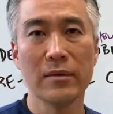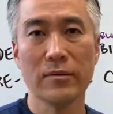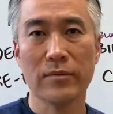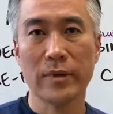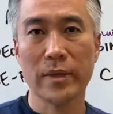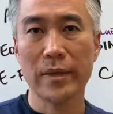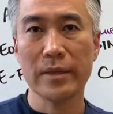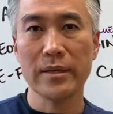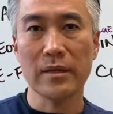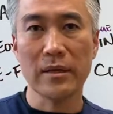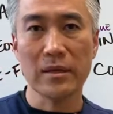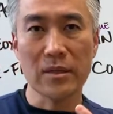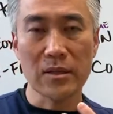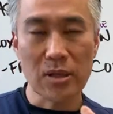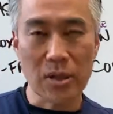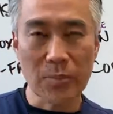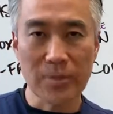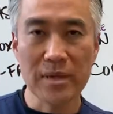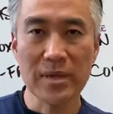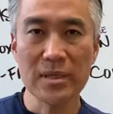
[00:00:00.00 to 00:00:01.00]
right?
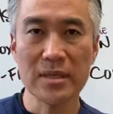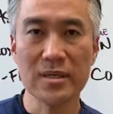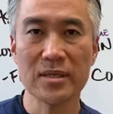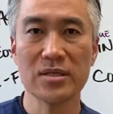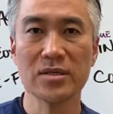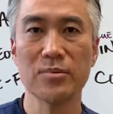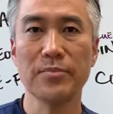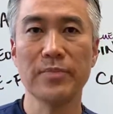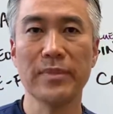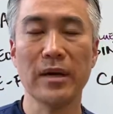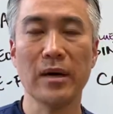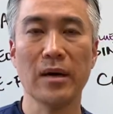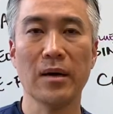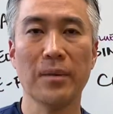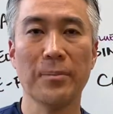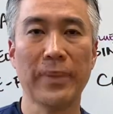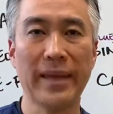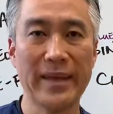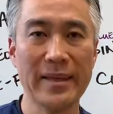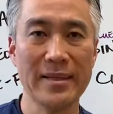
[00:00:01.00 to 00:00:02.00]
The ability to uh,
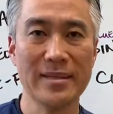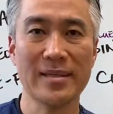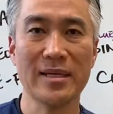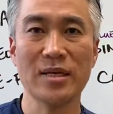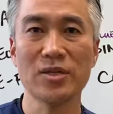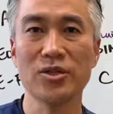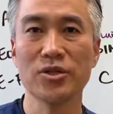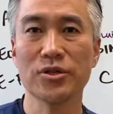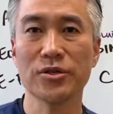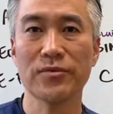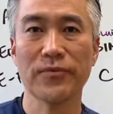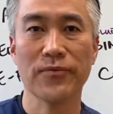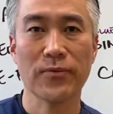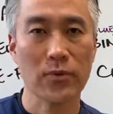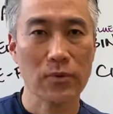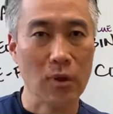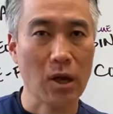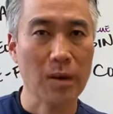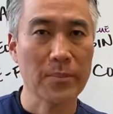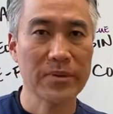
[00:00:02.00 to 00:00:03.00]
pay attention for
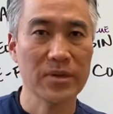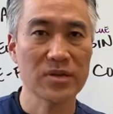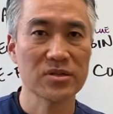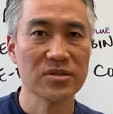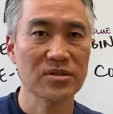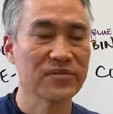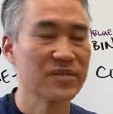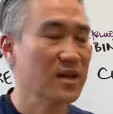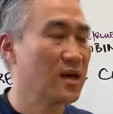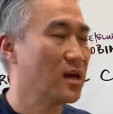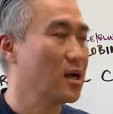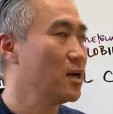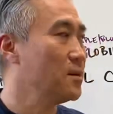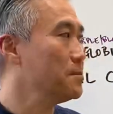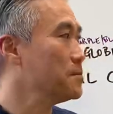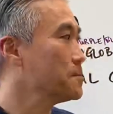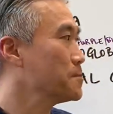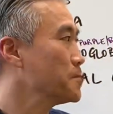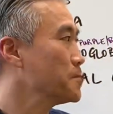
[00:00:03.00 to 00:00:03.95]
long periods of time,